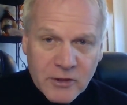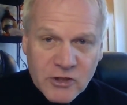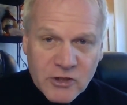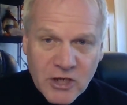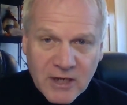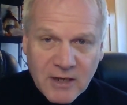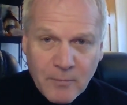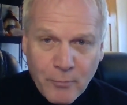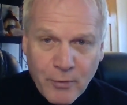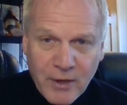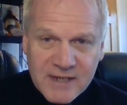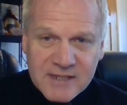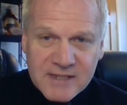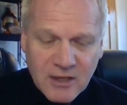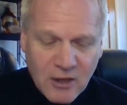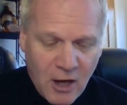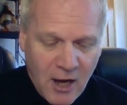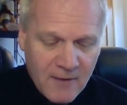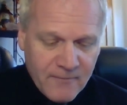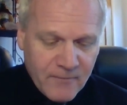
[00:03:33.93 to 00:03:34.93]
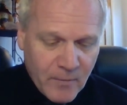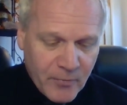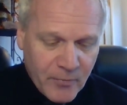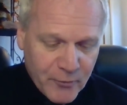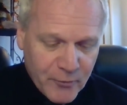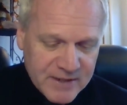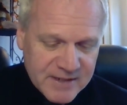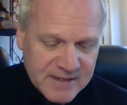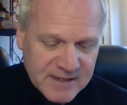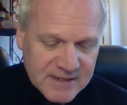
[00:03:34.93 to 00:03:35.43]
of chicken breast had gone from
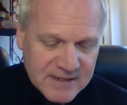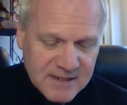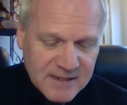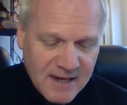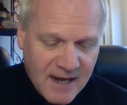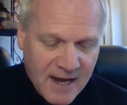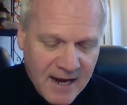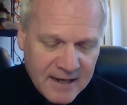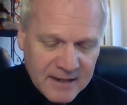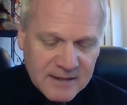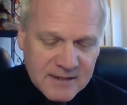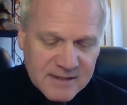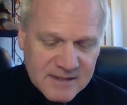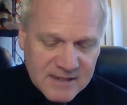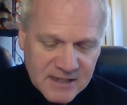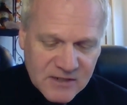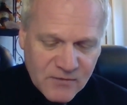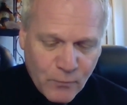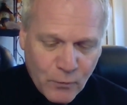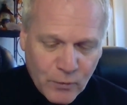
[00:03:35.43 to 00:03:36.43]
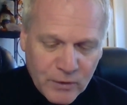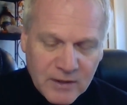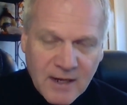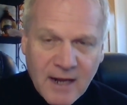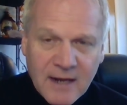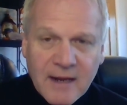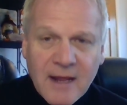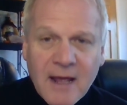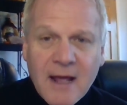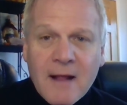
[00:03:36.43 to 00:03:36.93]
369 to
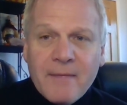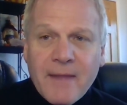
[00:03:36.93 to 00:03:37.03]
649.